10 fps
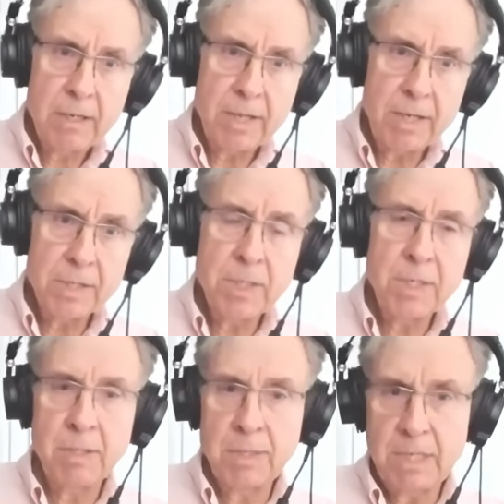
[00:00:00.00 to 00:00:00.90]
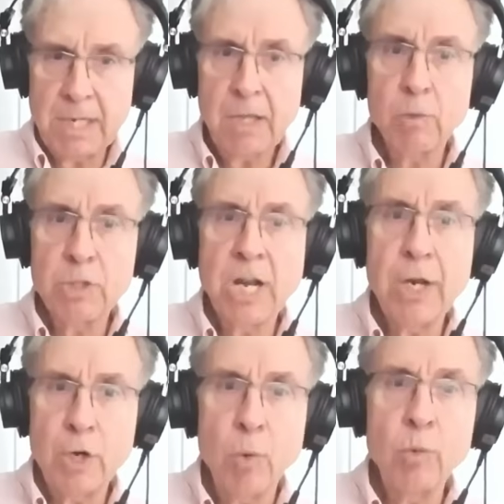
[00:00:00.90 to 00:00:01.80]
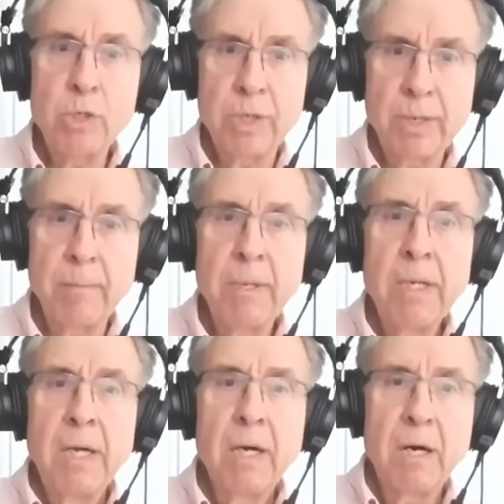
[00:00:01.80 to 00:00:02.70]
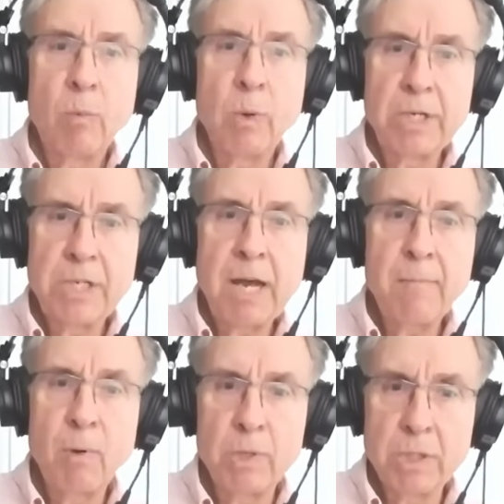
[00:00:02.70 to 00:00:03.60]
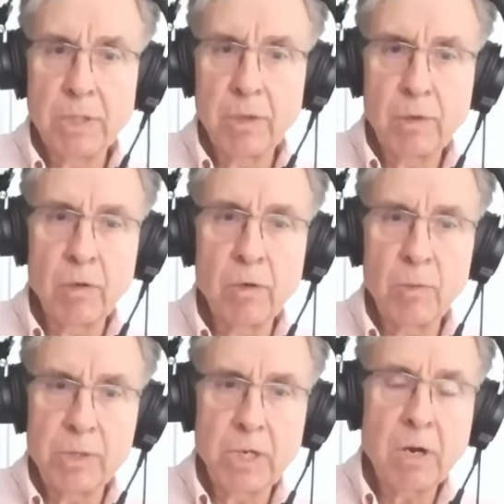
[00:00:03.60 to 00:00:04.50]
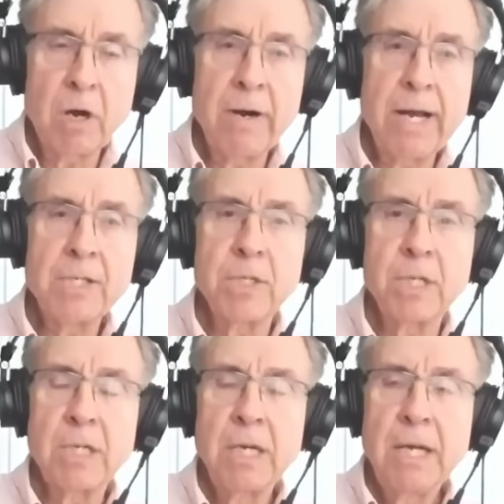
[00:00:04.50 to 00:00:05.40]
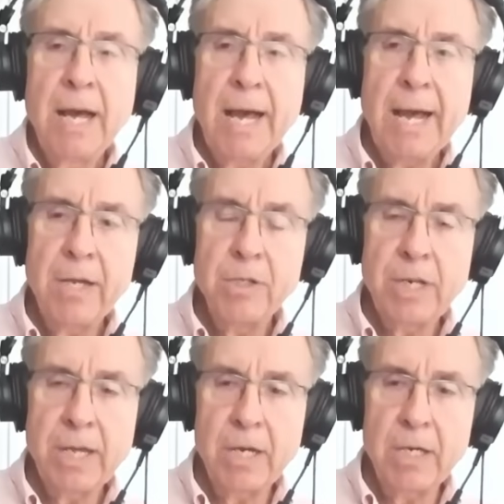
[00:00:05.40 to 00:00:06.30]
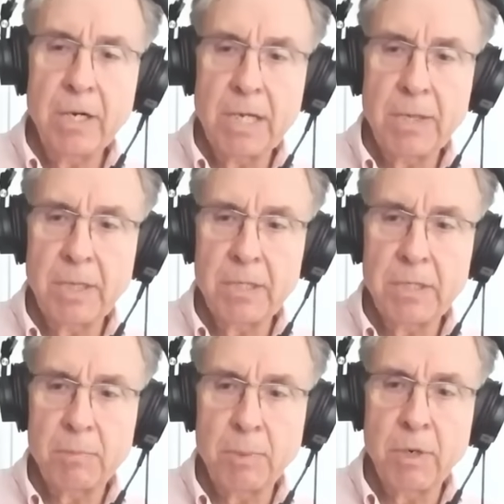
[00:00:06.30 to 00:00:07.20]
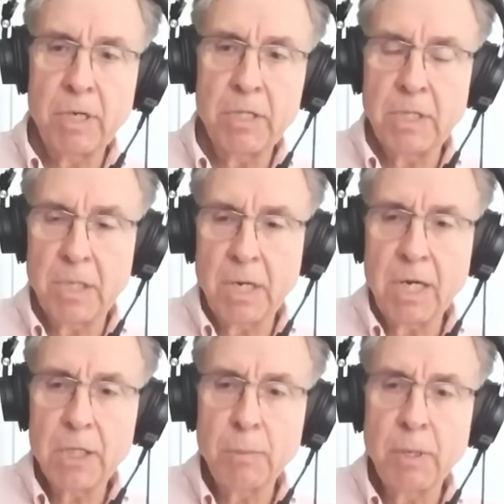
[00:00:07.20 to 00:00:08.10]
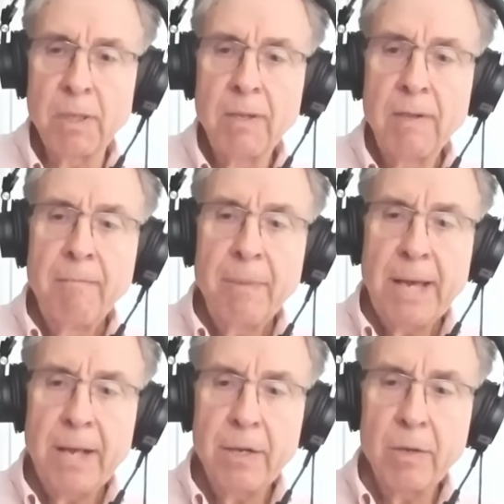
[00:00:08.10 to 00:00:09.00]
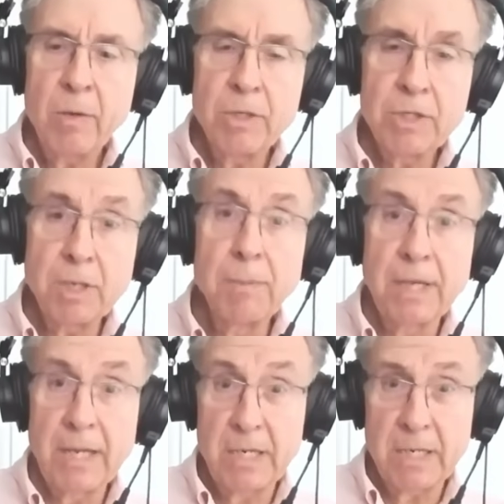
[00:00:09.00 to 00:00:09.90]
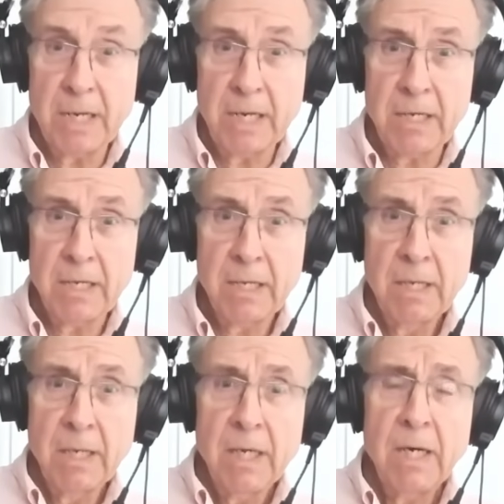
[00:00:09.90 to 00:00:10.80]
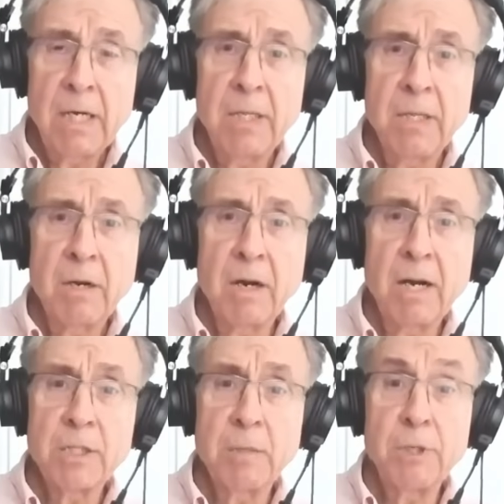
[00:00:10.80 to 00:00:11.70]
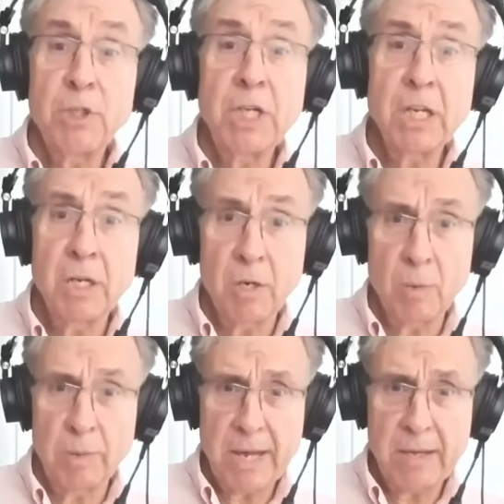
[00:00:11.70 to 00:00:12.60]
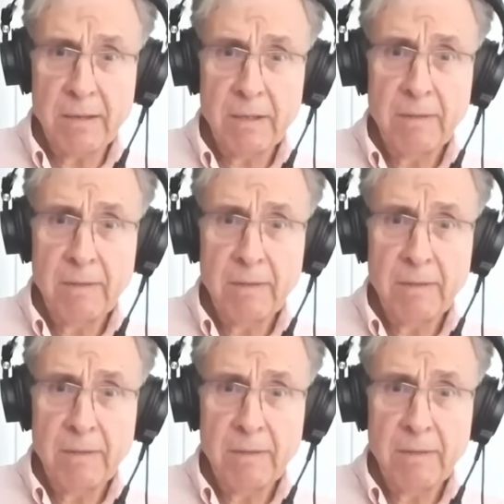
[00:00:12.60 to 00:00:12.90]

That is, the, the death was not known to them. Uh, one example was a little girl who was in a car accident, and she had a near-death experience in the hospital, and her sibling had died uh, in the car accident, but she didn't know that.